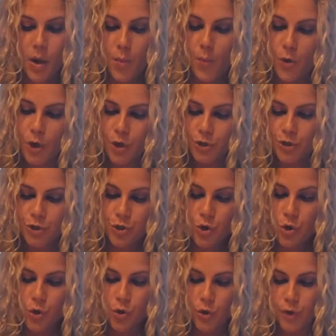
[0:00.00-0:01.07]
mulch,
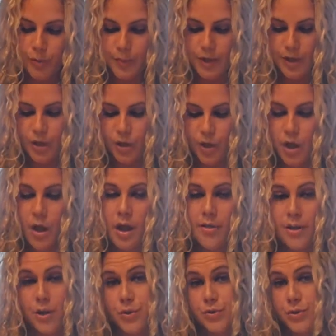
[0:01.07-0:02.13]
cornmeal.
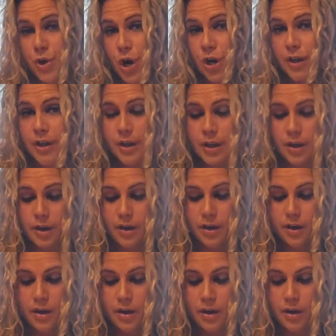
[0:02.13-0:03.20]
They use garlic and
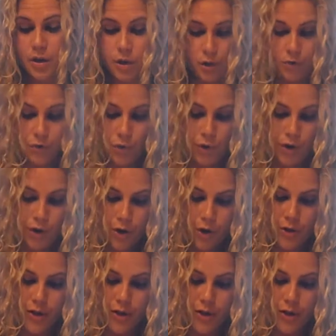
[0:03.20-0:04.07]
clove oil.